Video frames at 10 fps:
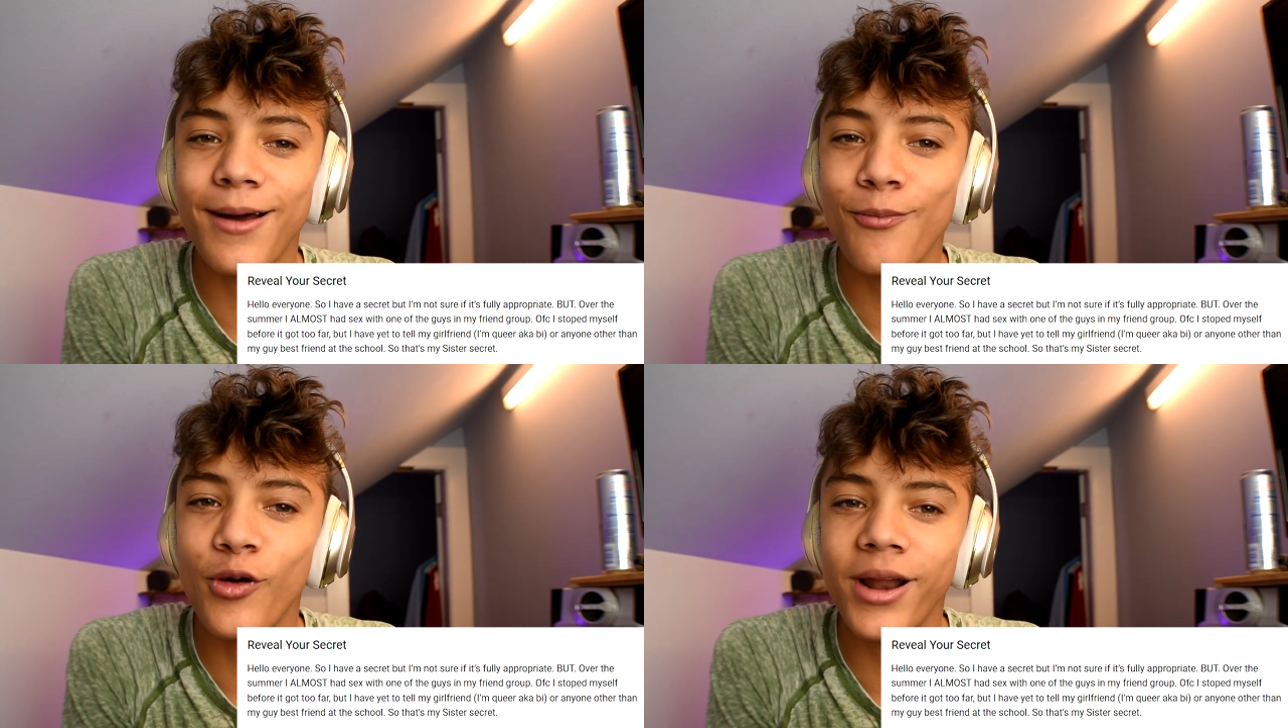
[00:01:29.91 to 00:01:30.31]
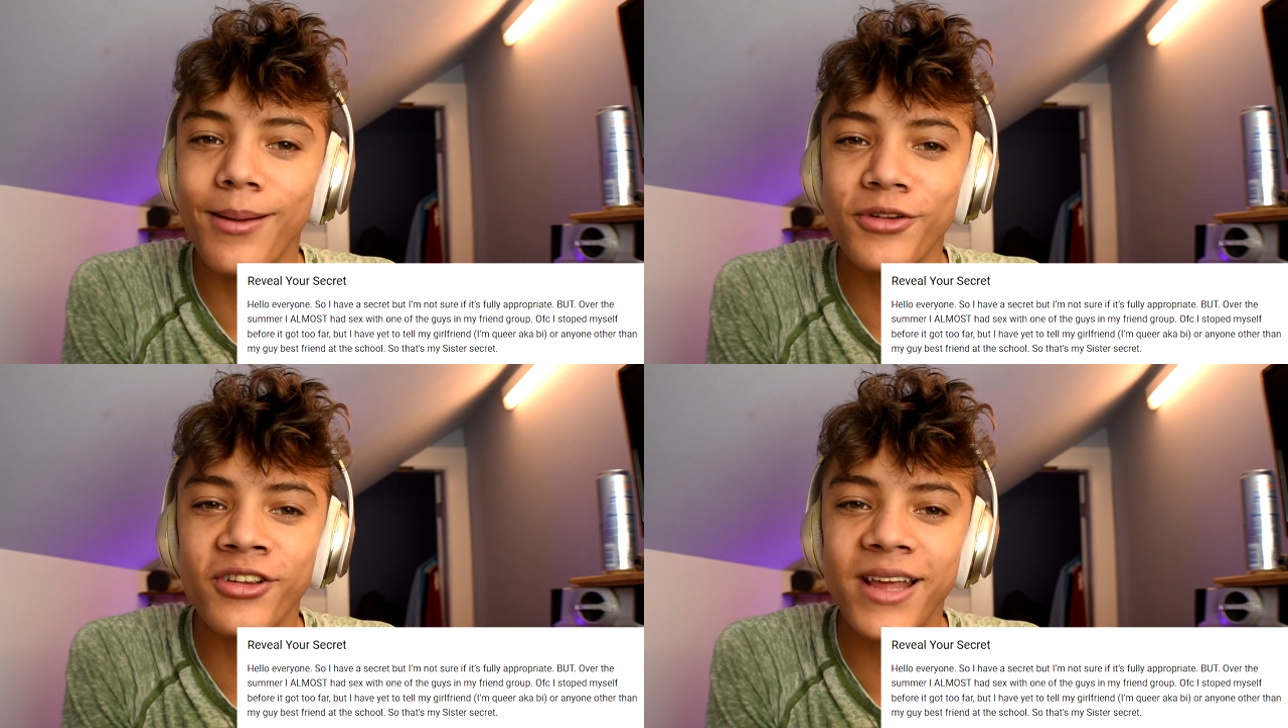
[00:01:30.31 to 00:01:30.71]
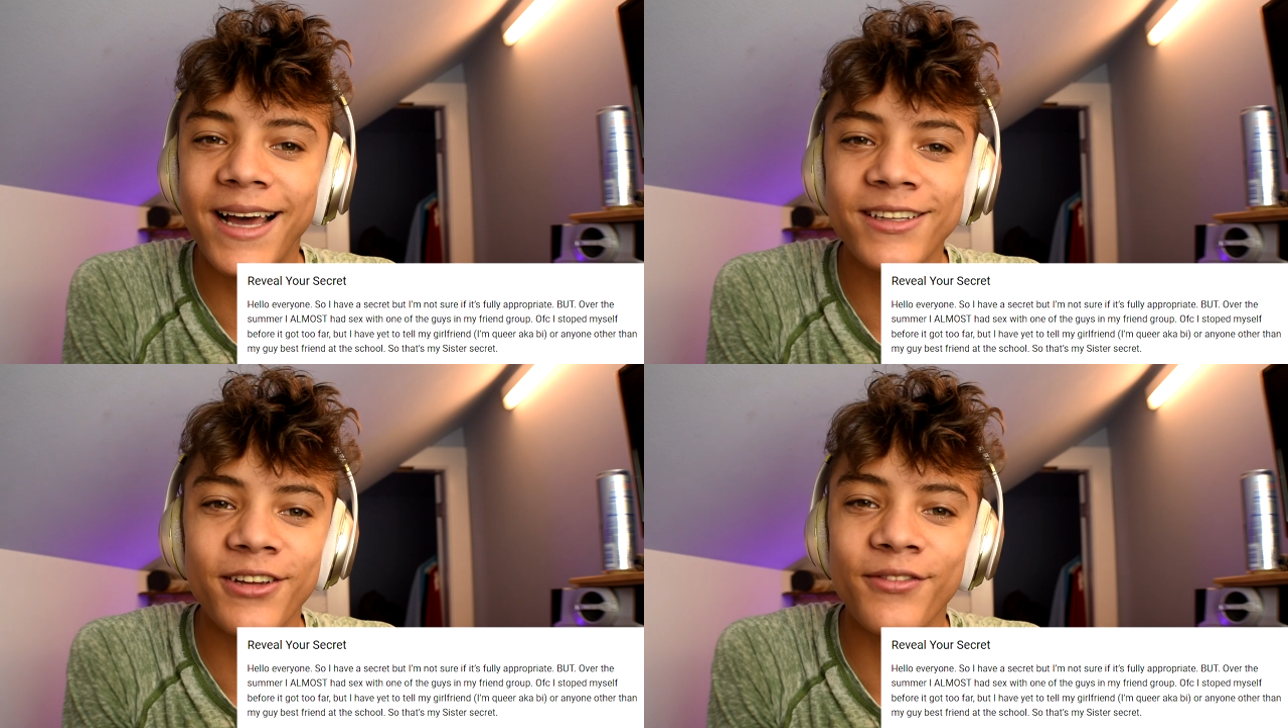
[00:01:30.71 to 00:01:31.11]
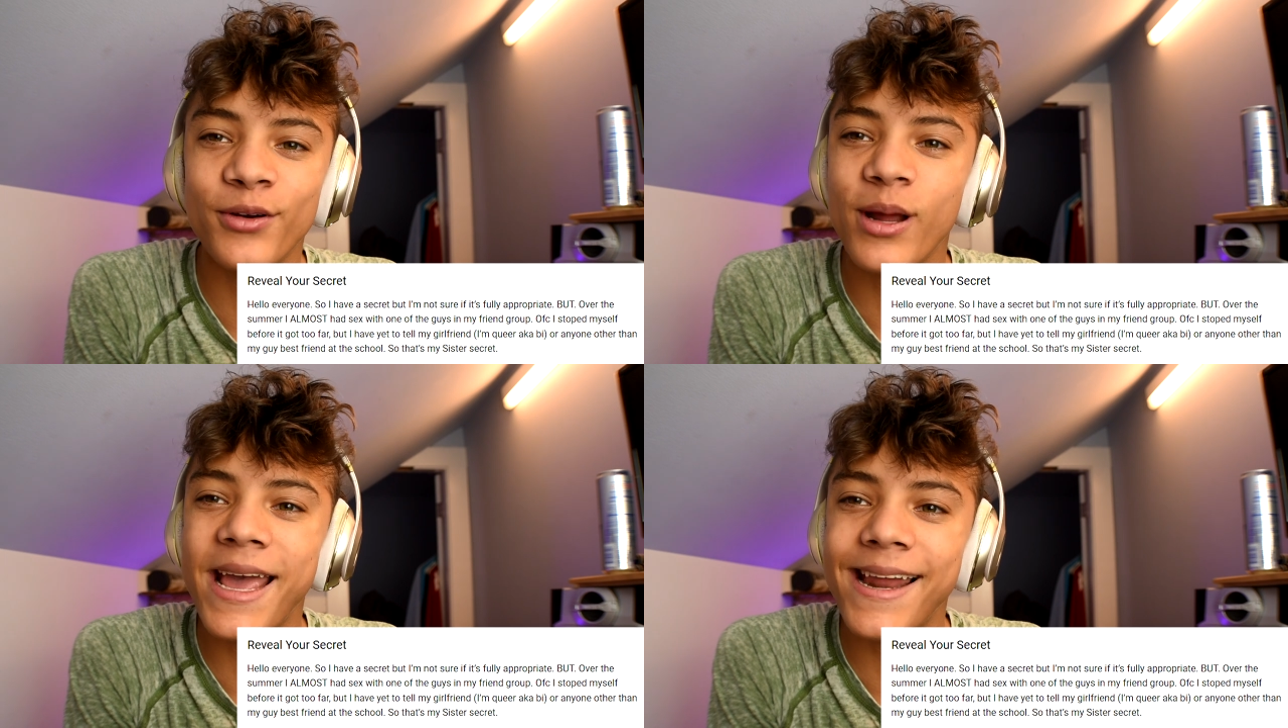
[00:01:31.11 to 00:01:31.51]
I'm just asking
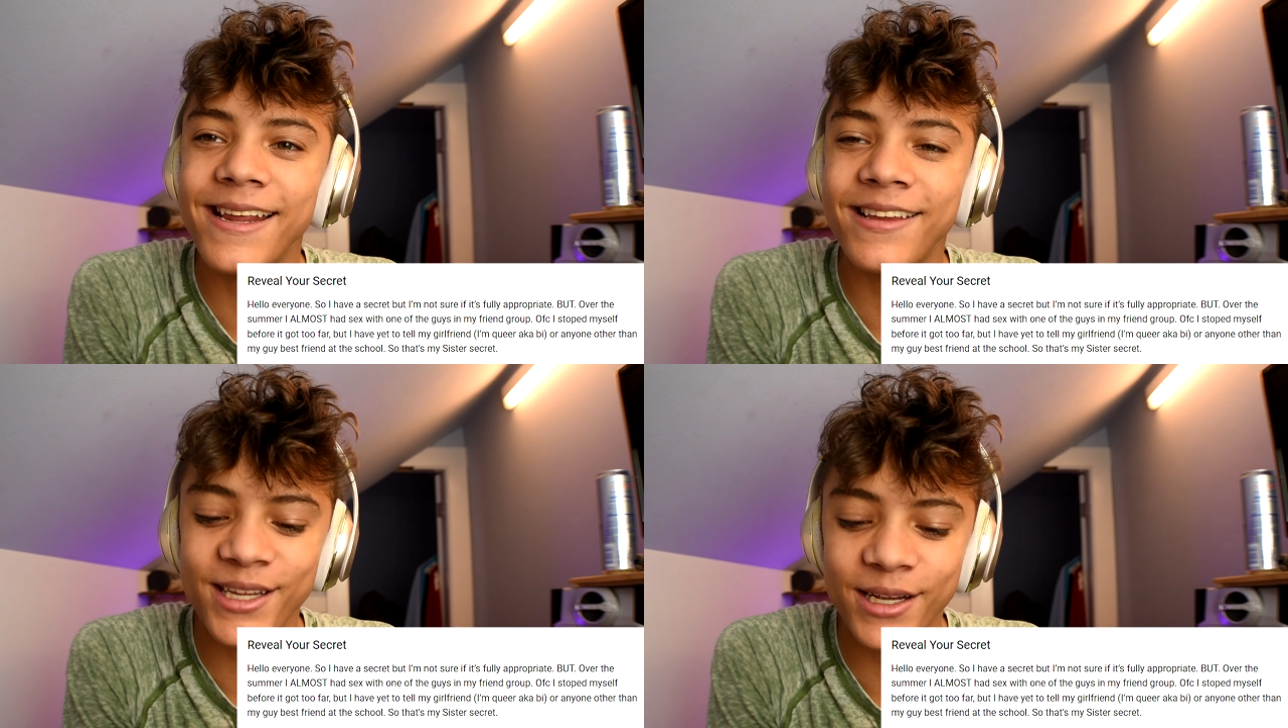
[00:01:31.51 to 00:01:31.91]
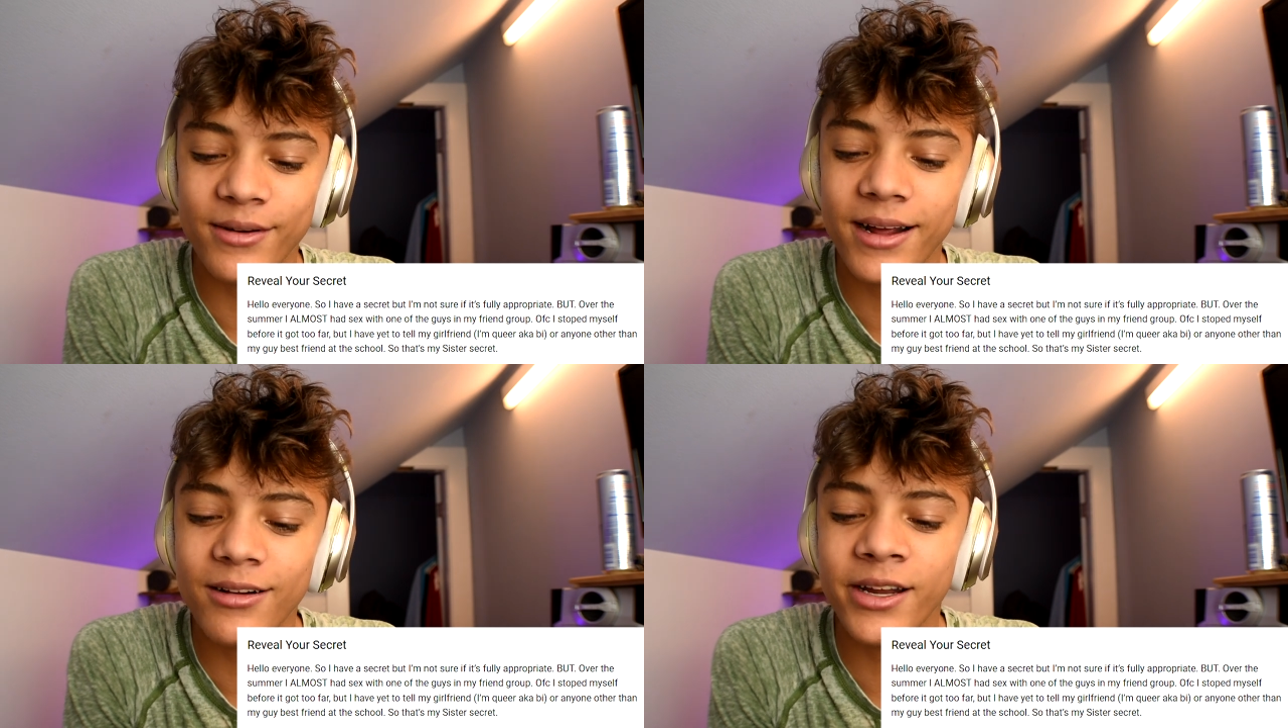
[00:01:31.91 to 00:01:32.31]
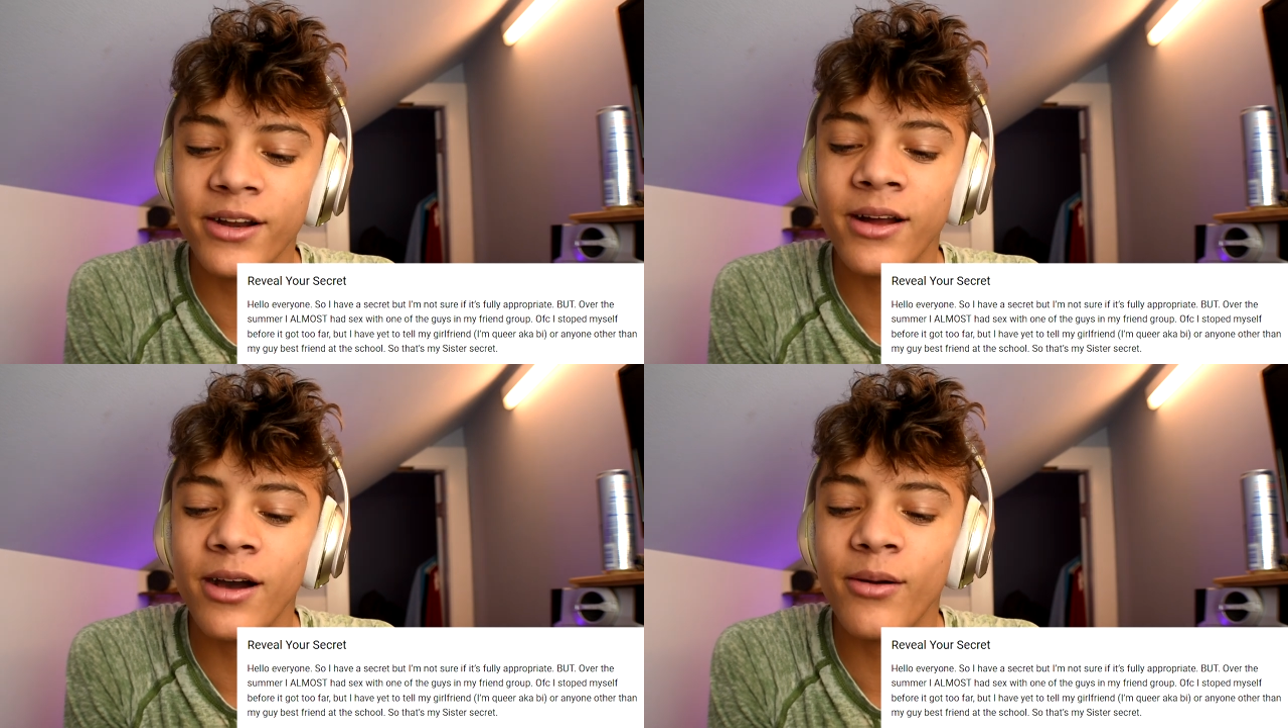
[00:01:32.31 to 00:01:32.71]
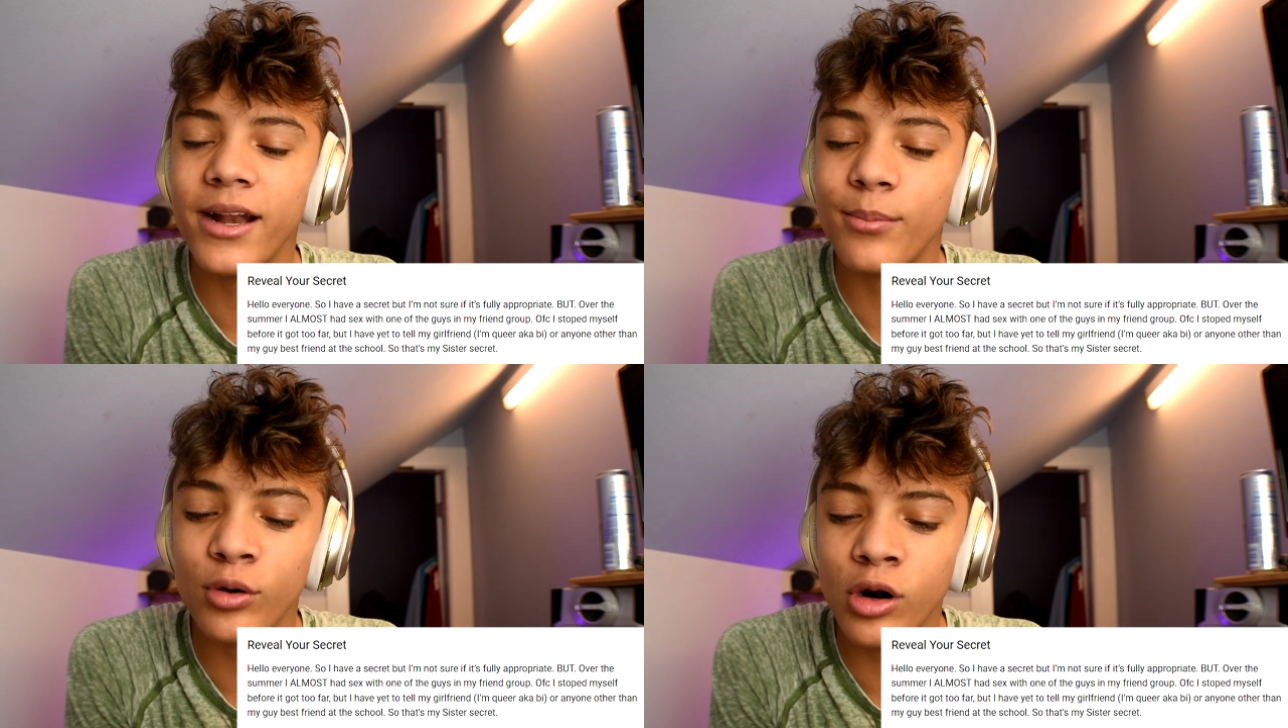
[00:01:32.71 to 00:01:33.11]
for any secret. I don't care how
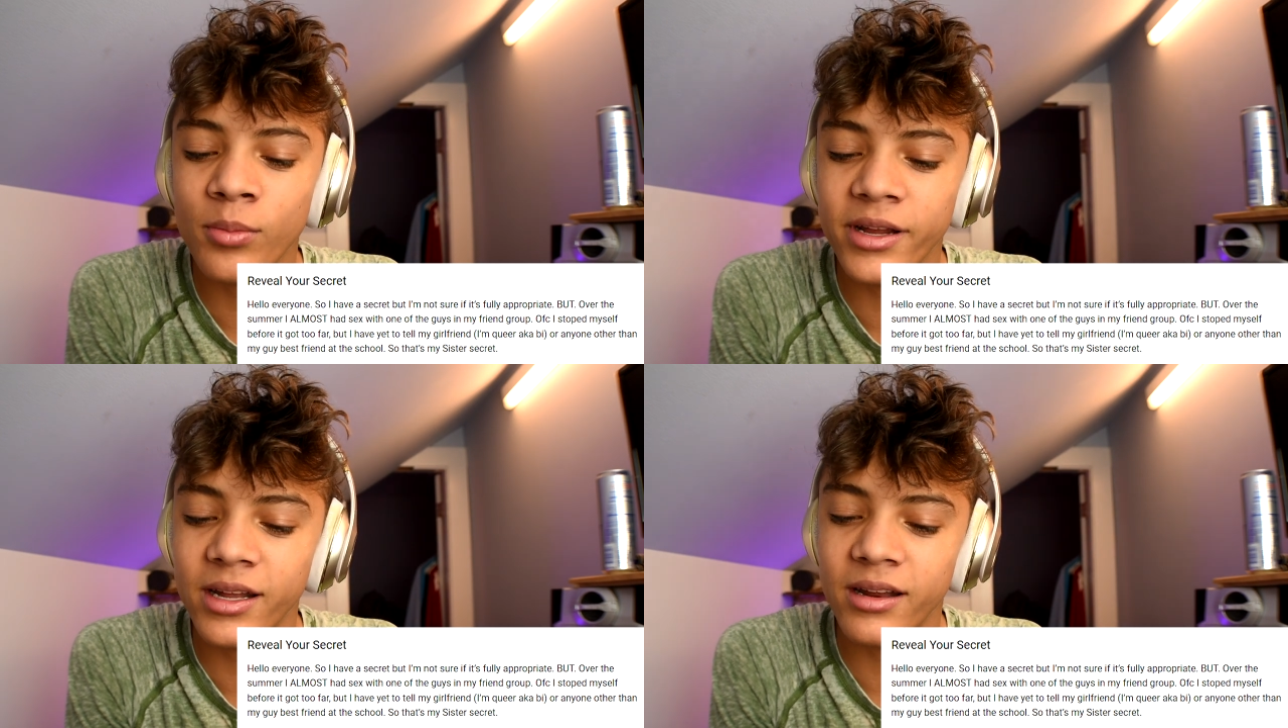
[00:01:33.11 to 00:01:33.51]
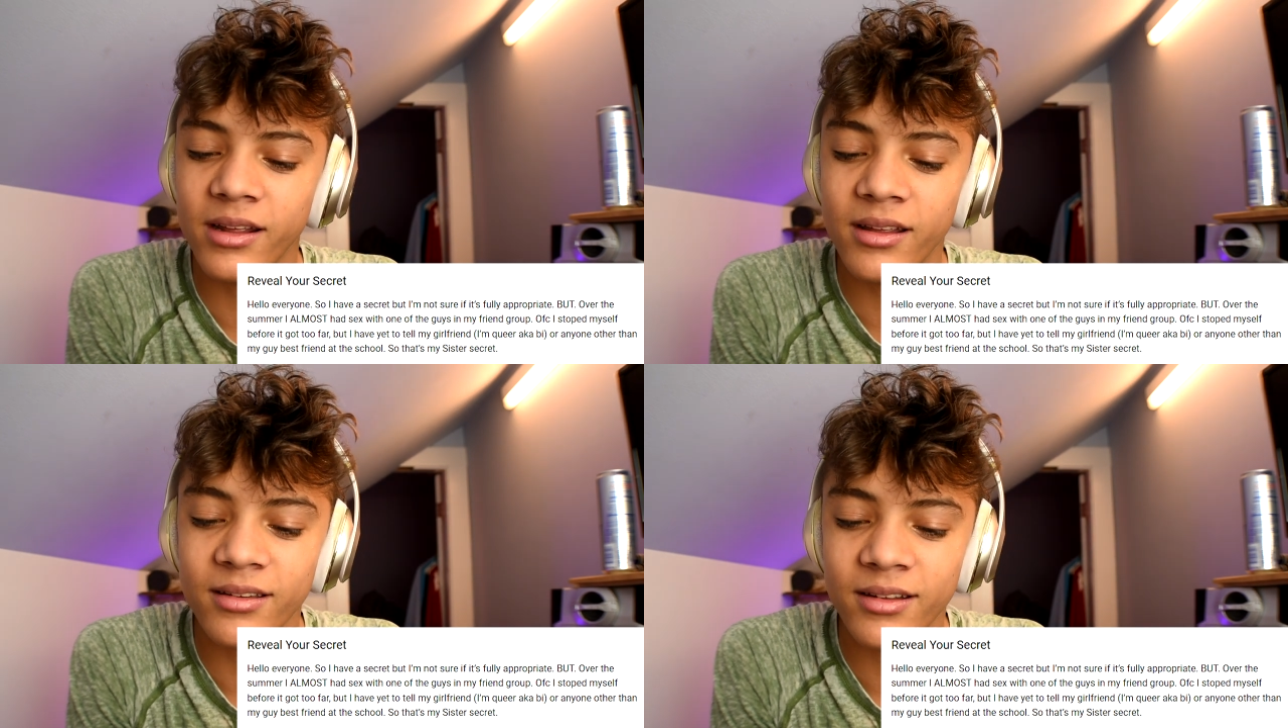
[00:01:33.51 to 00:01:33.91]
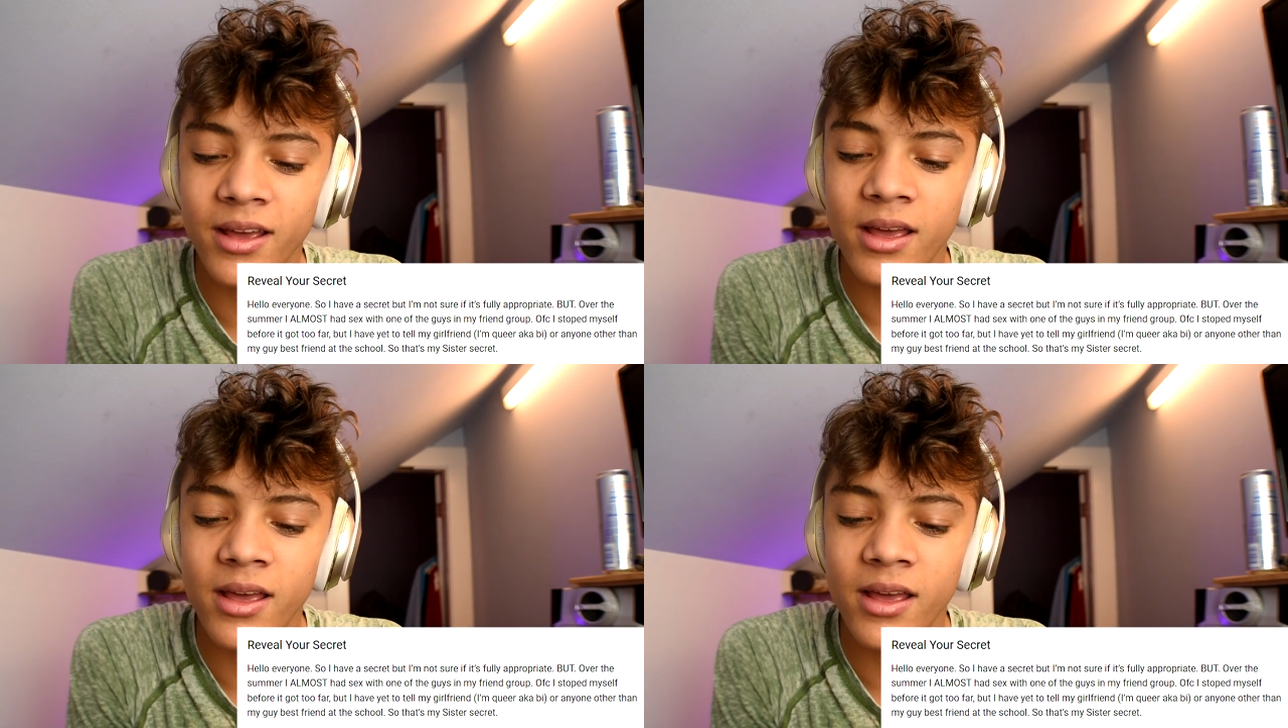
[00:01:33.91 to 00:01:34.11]
inappropriate it is.